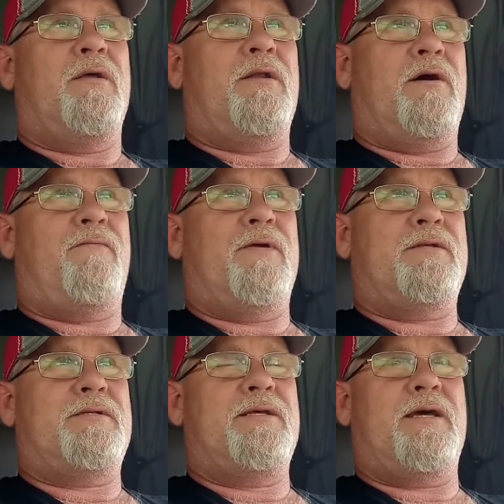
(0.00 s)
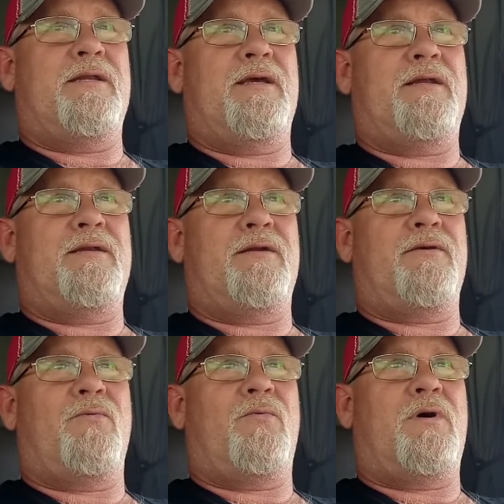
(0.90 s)
Now, if it's detonated
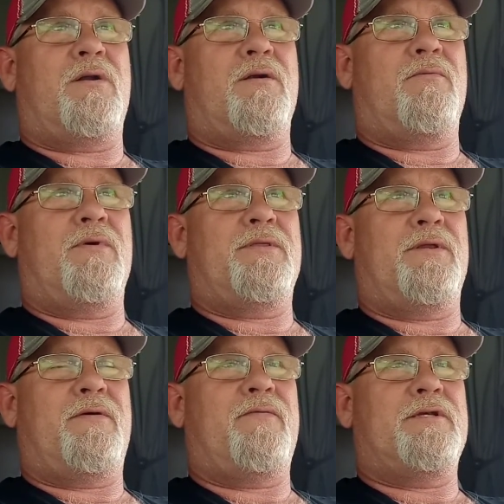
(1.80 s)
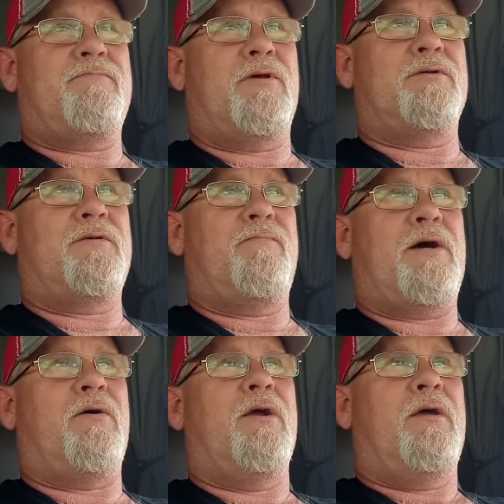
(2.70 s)
under the water with enough explosive
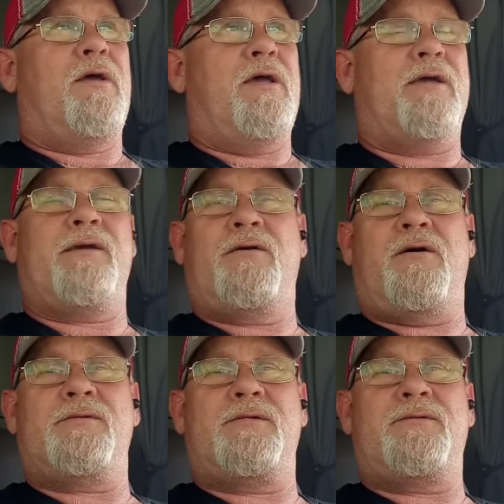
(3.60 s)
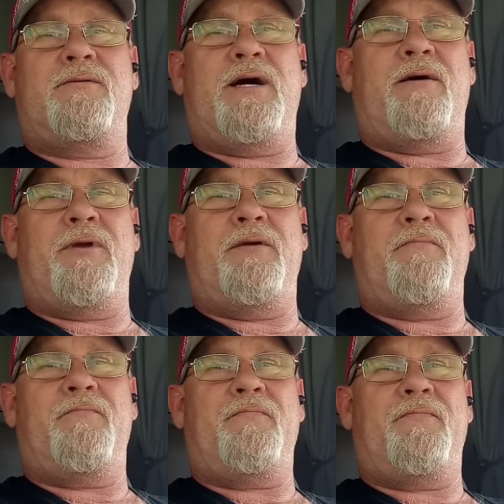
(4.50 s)
power, it can cause a tsunami.